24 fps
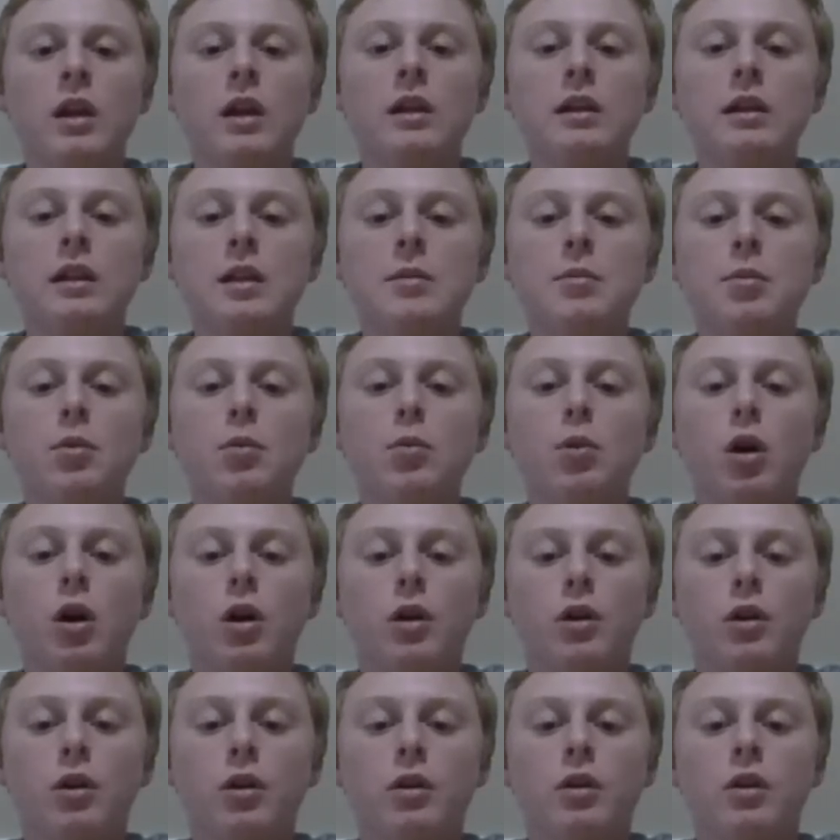In deeper
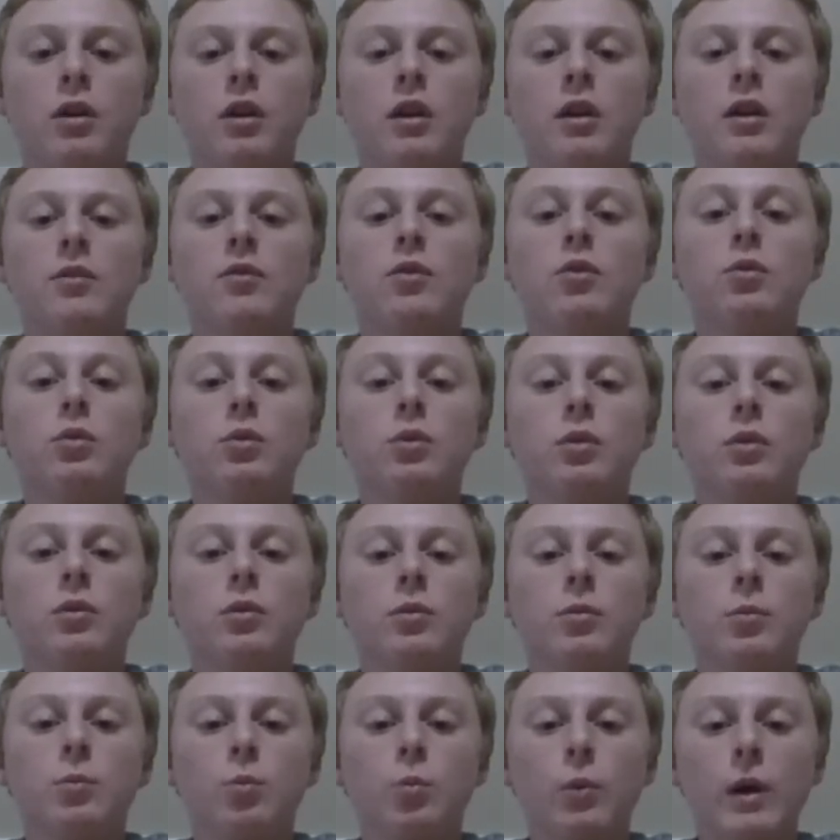water, if you
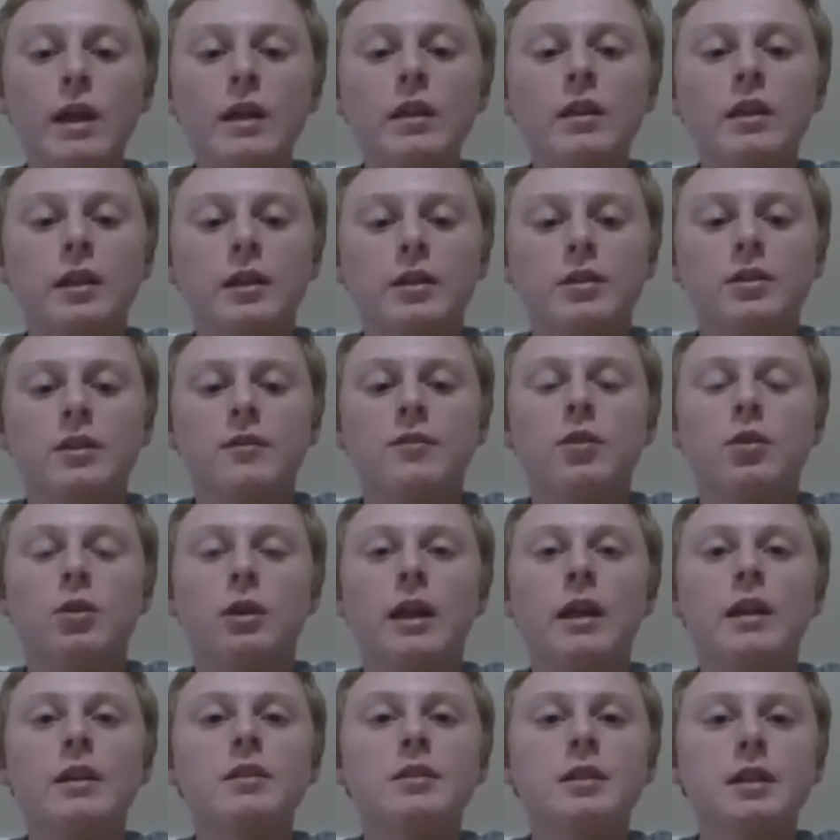weightless, if you
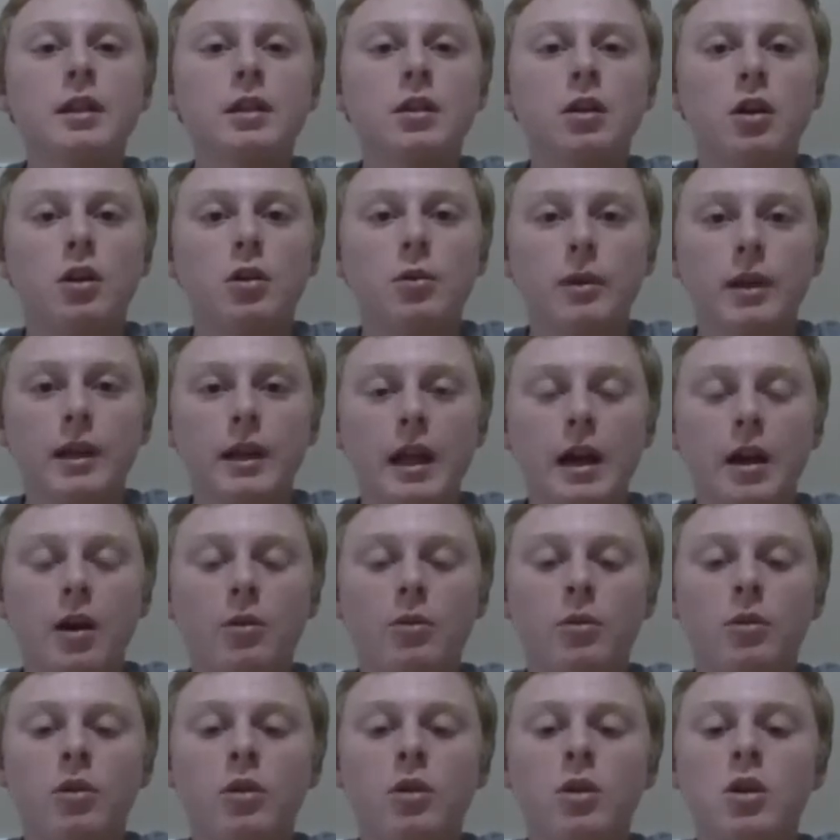let it sink all the way
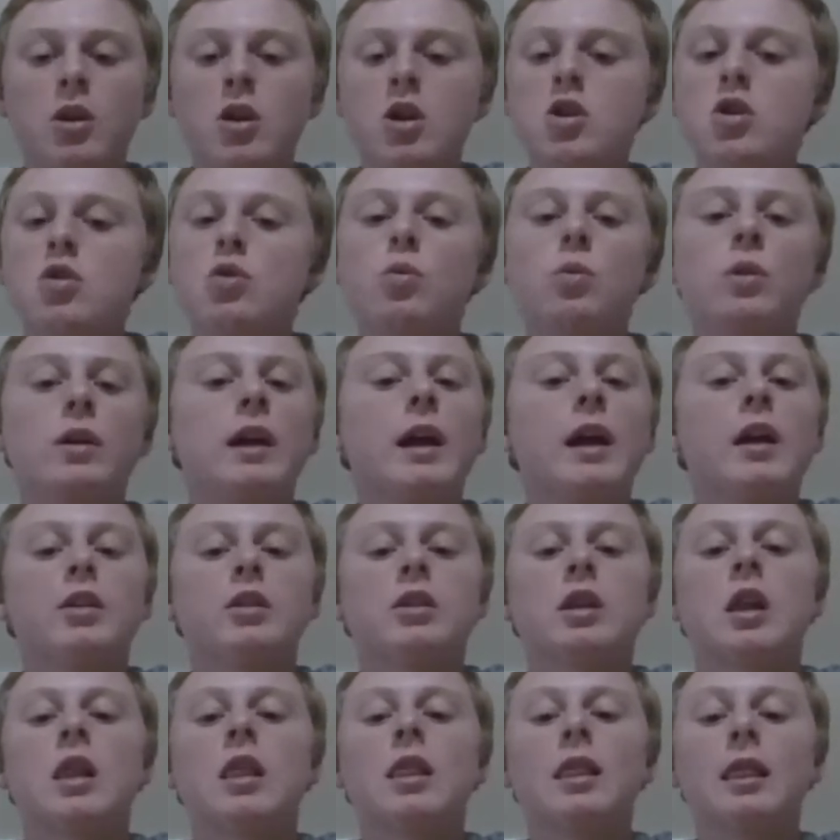down, you will
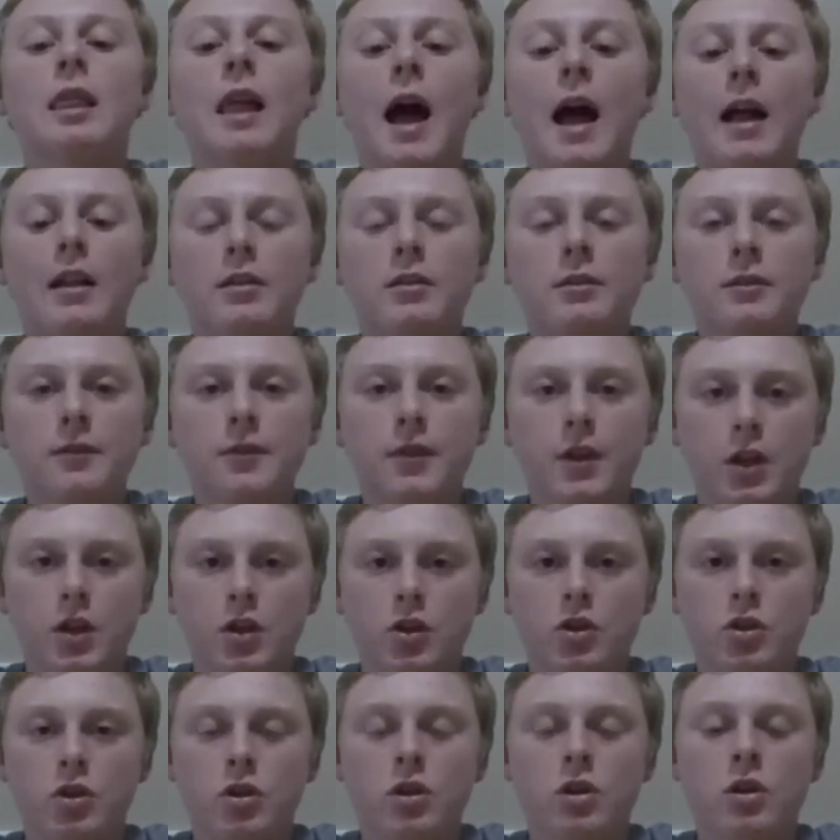catch lots of
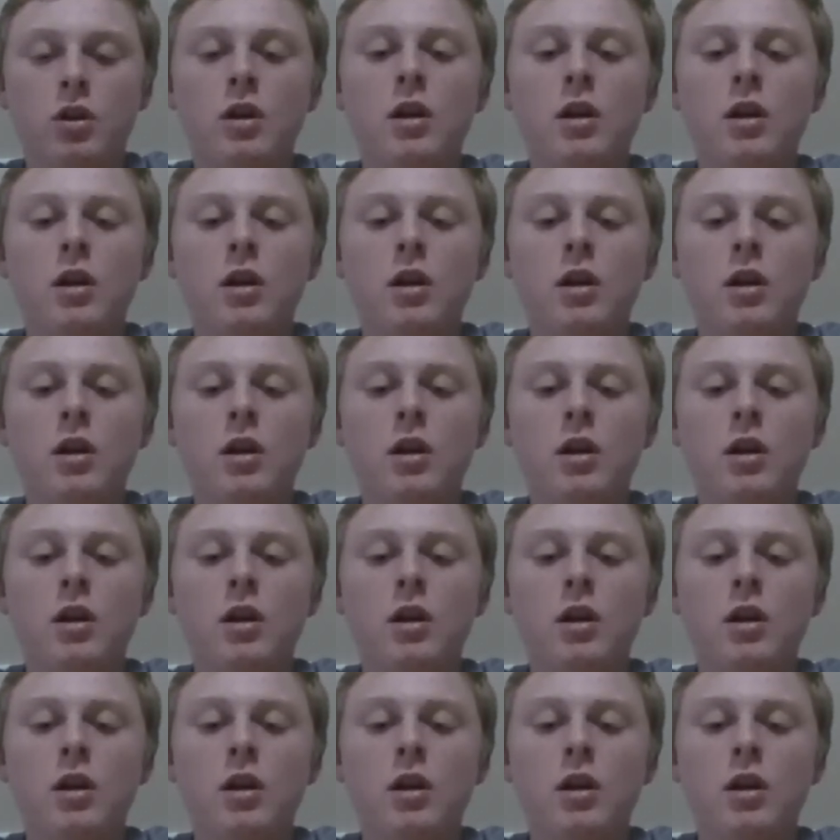fish.